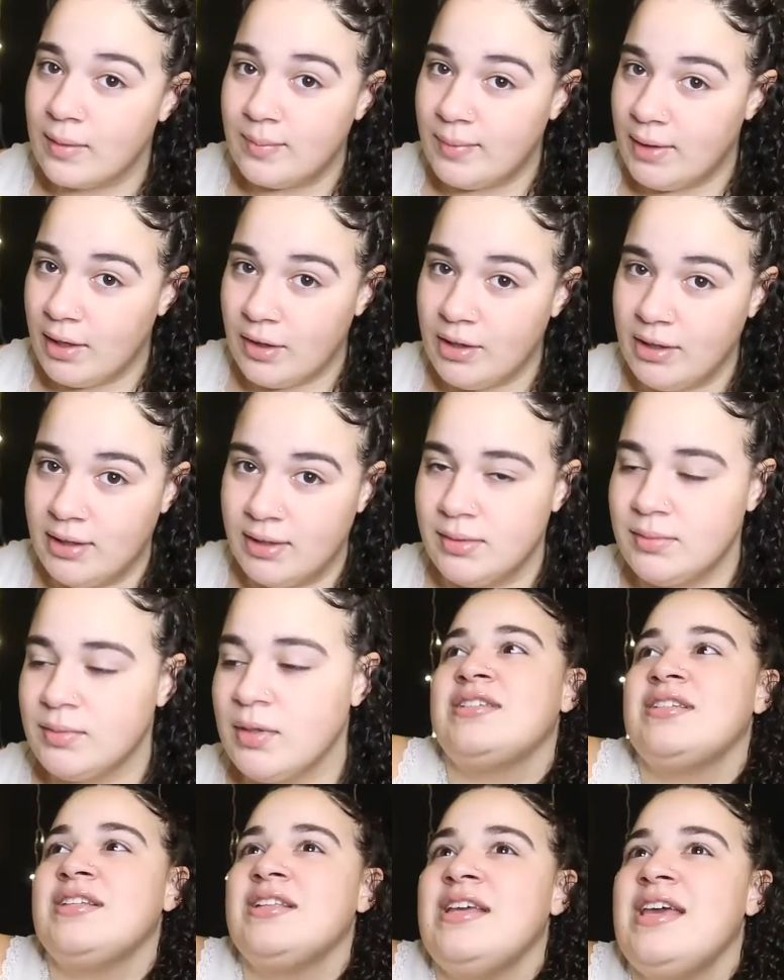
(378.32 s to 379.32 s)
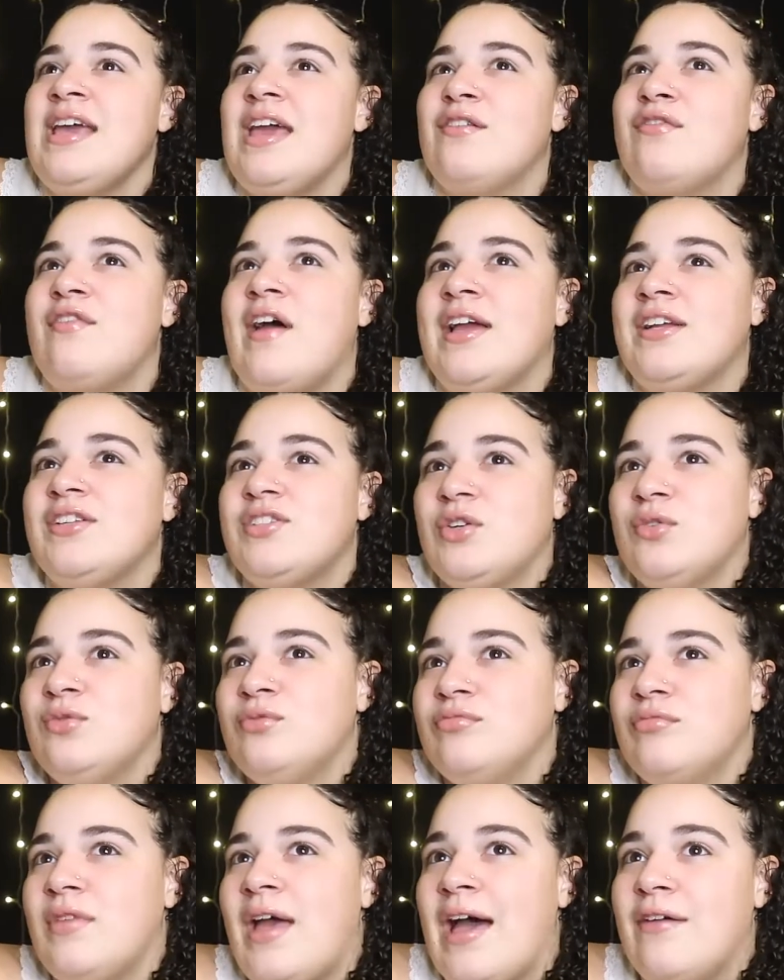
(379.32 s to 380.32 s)
period. Personally, if I
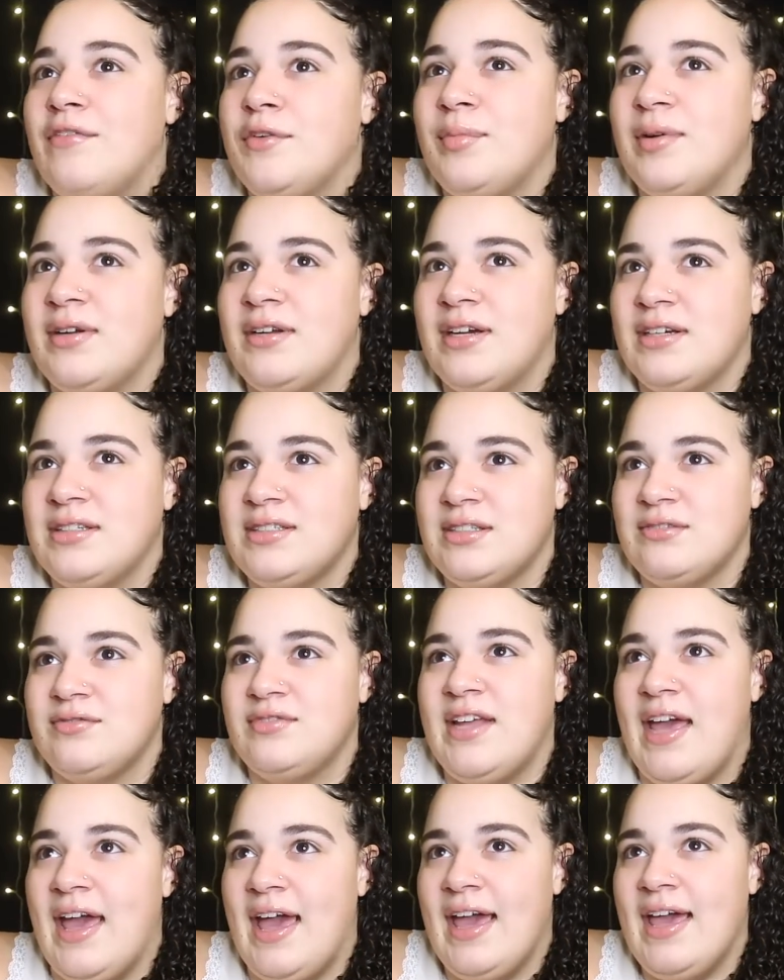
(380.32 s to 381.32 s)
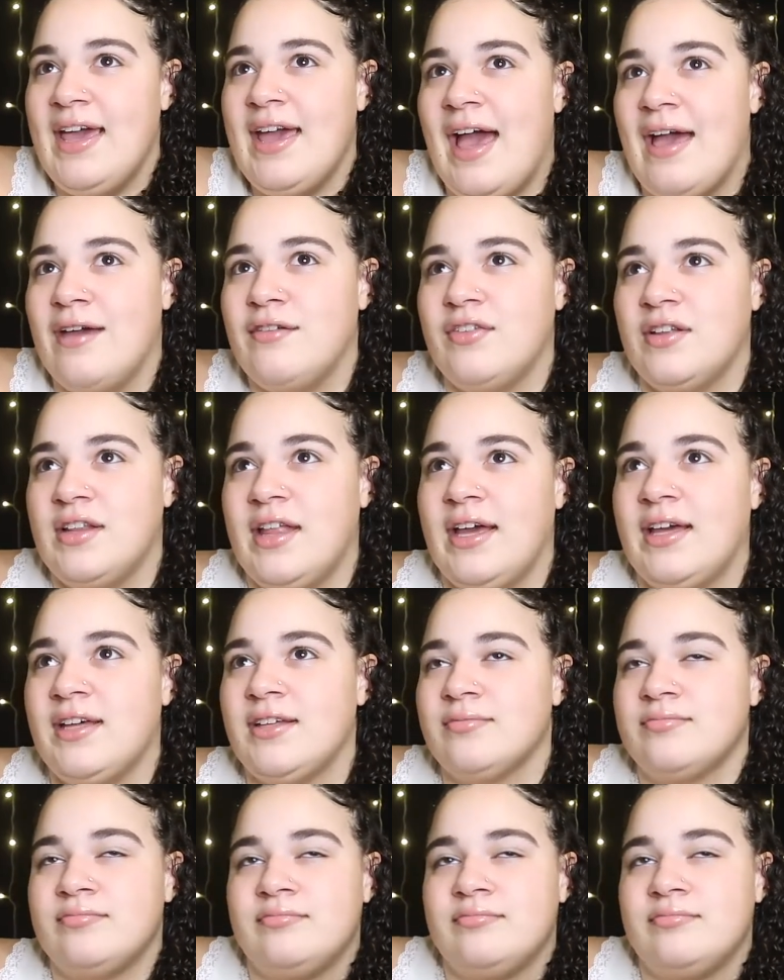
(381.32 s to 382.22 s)
don't have a productive day, I feel like